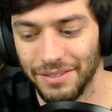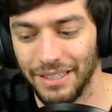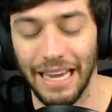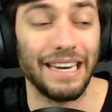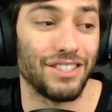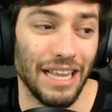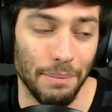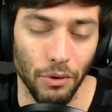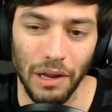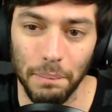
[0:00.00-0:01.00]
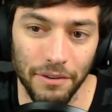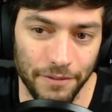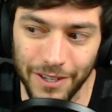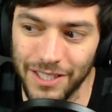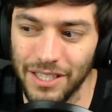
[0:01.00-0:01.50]
getting to that point. But
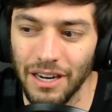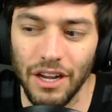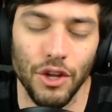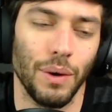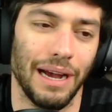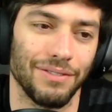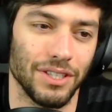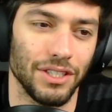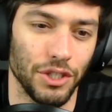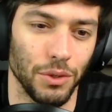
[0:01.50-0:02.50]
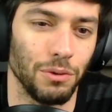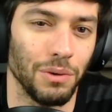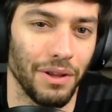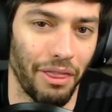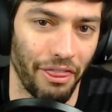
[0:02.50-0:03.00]
first, you have to do
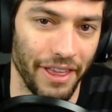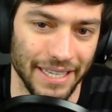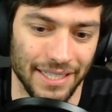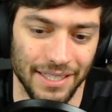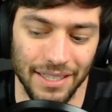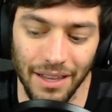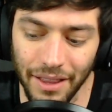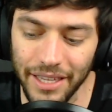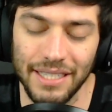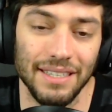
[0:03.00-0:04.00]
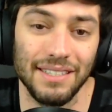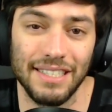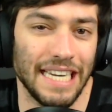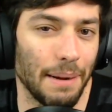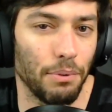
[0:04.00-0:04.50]
this. This is
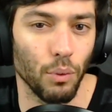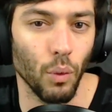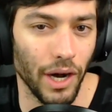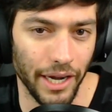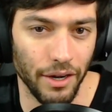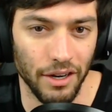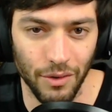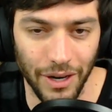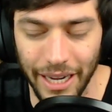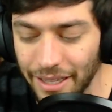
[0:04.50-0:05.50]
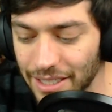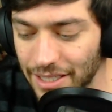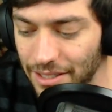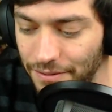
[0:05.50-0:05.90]
step one, right? This is